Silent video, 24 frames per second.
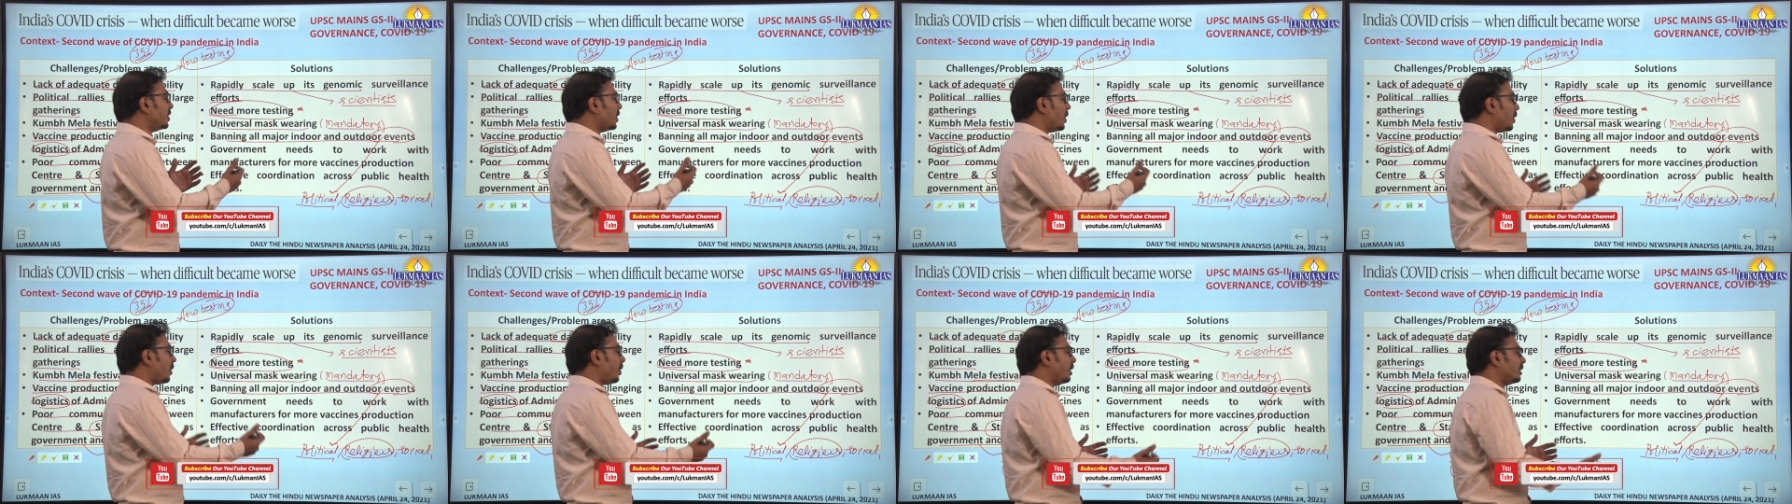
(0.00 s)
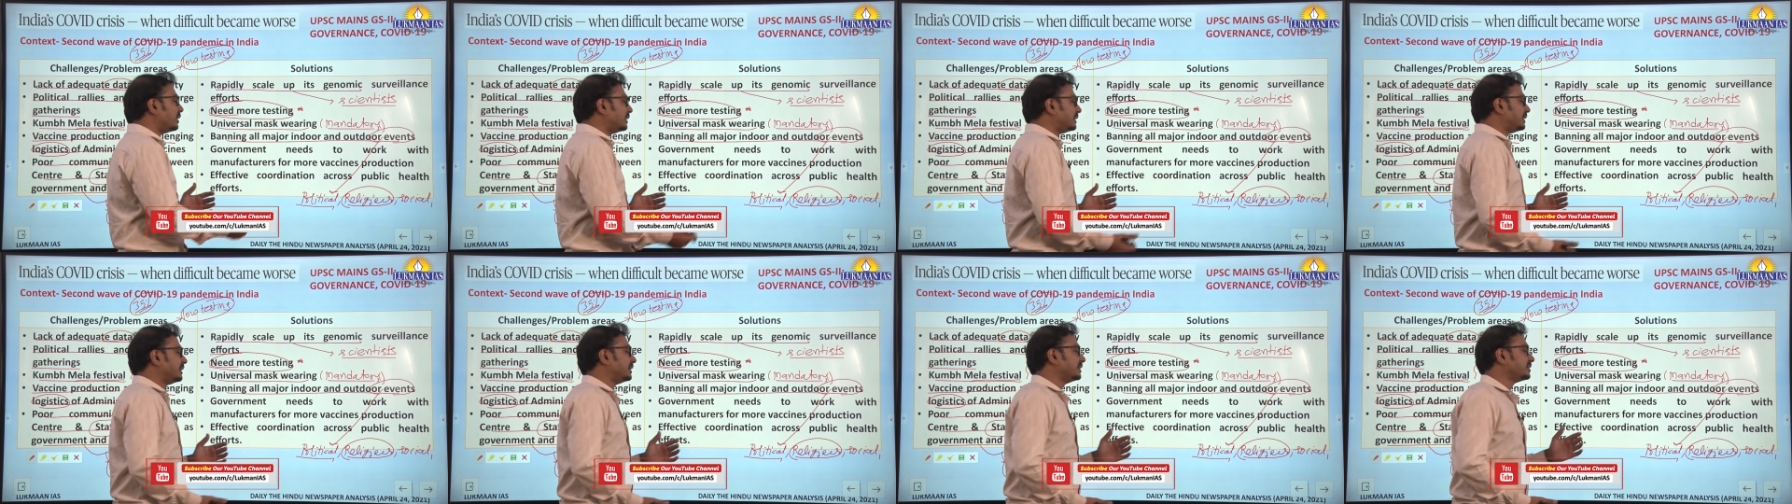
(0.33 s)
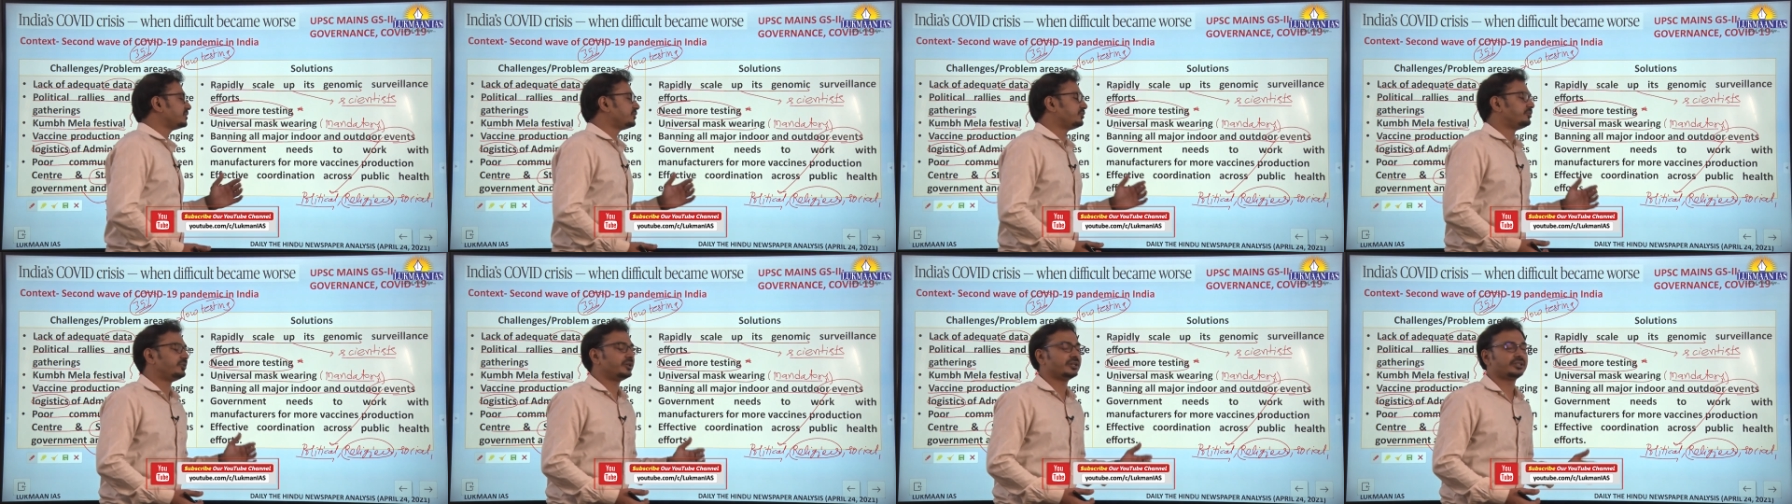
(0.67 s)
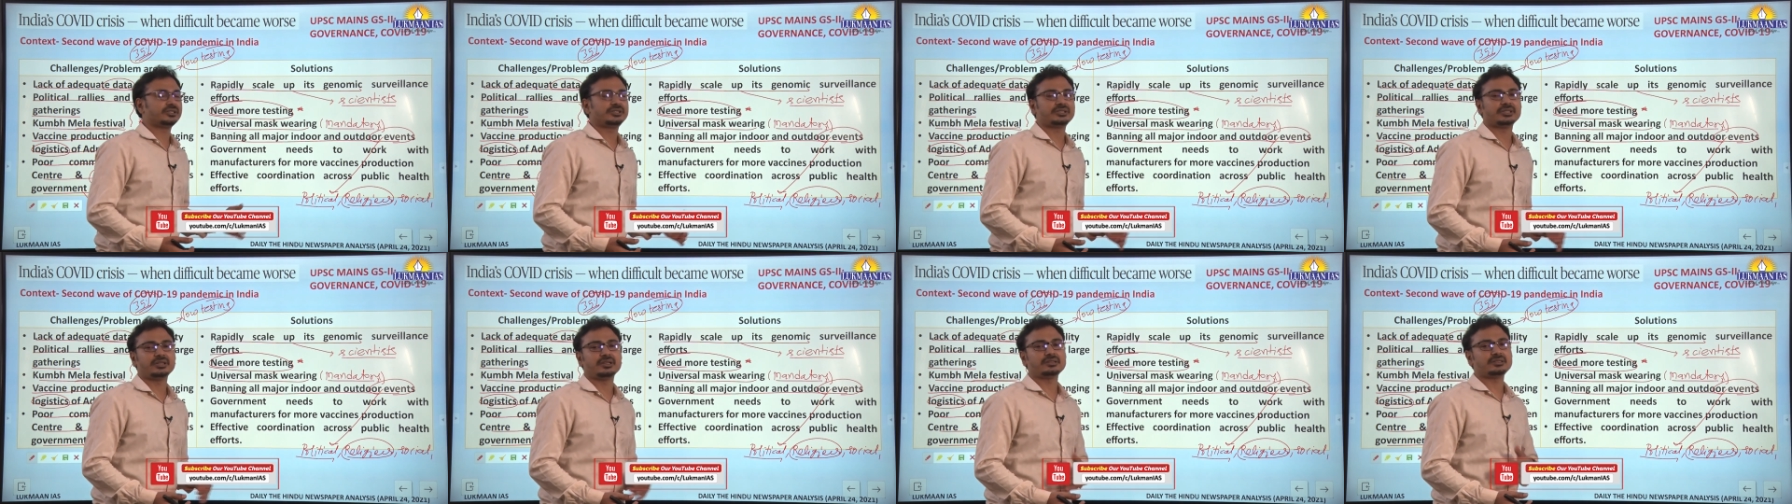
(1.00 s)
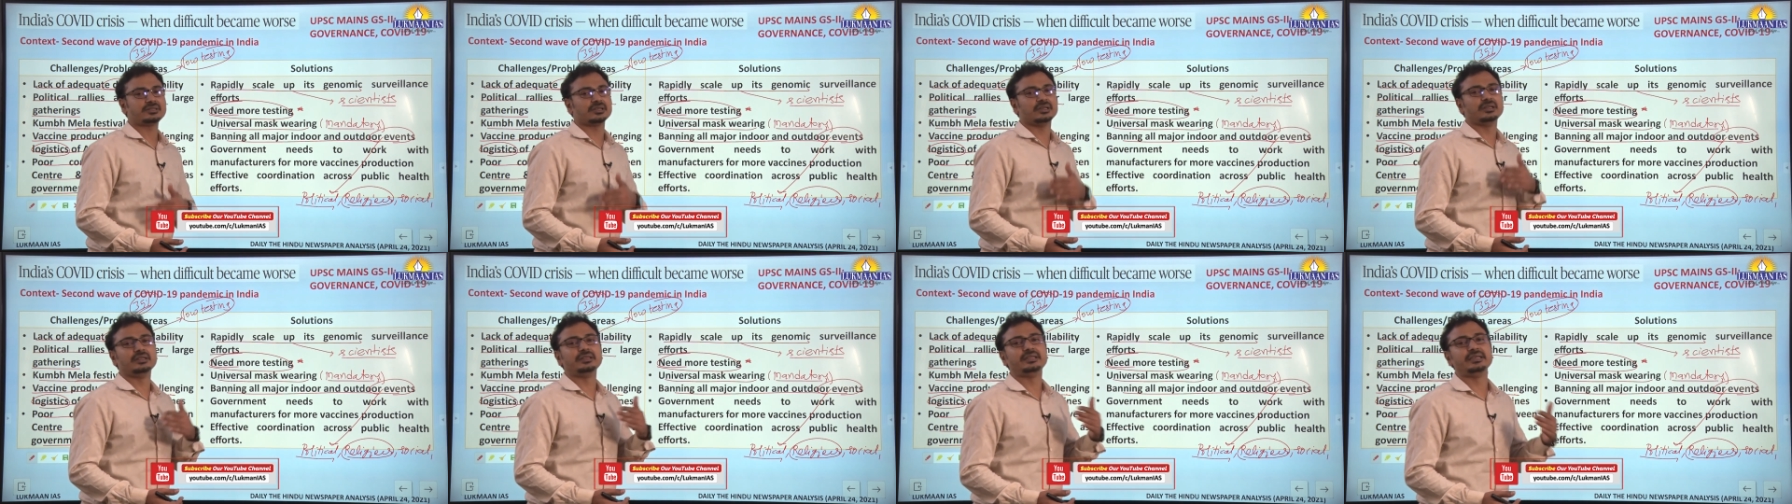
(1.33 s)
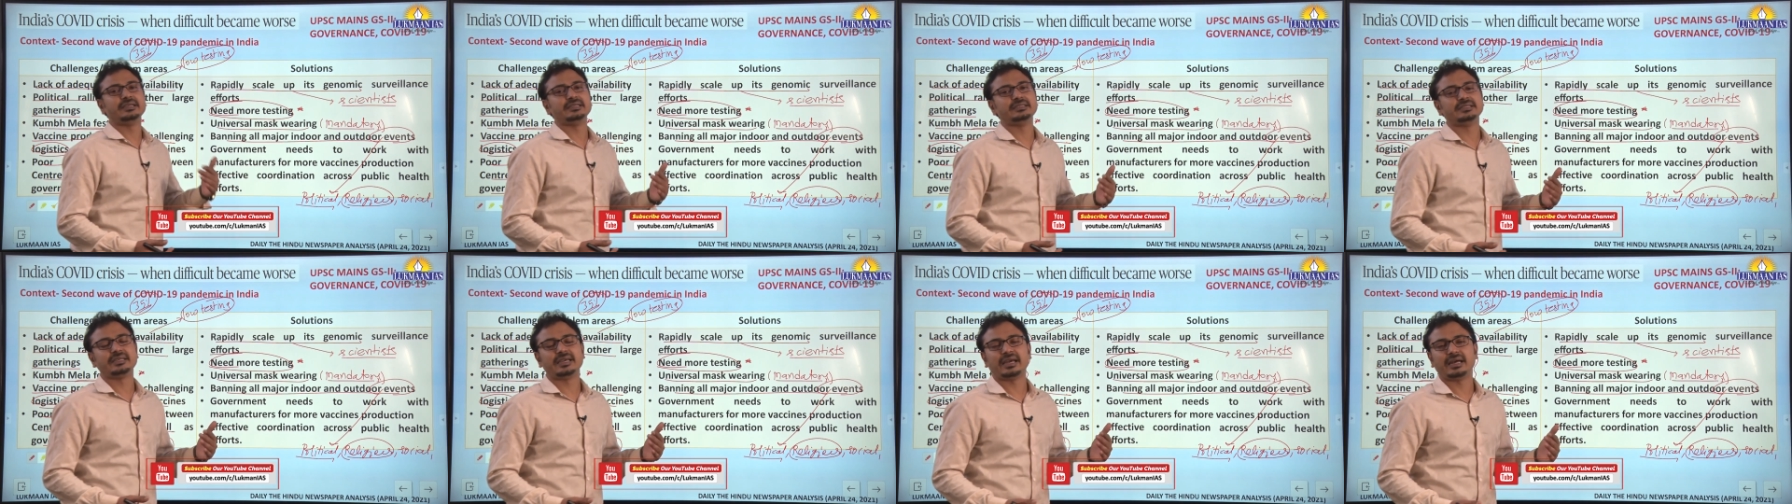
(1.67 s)
all these functions, these
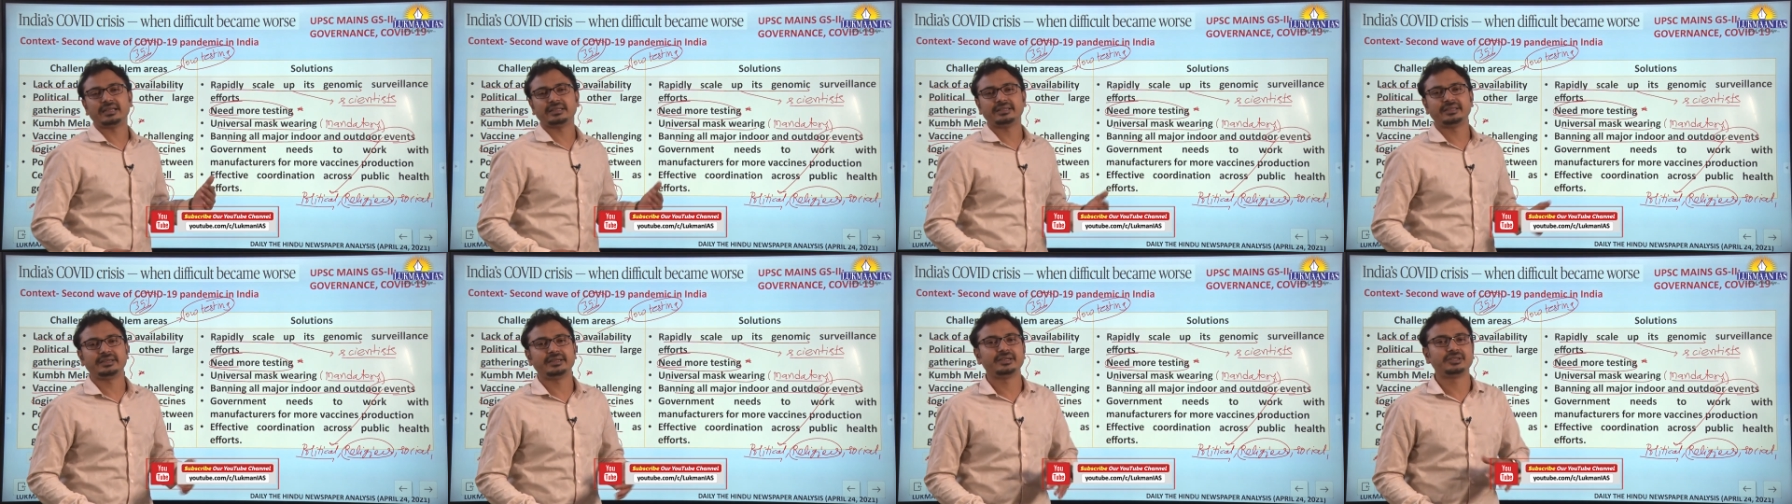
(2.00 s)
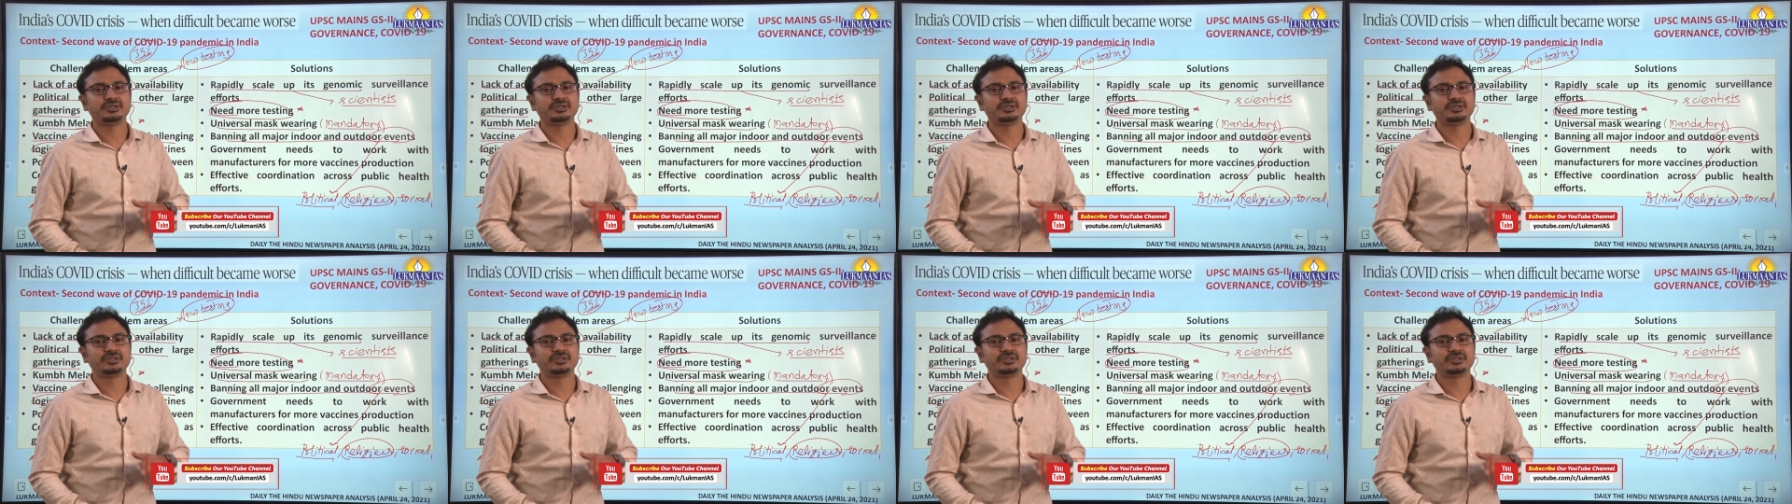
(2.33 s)
gatherings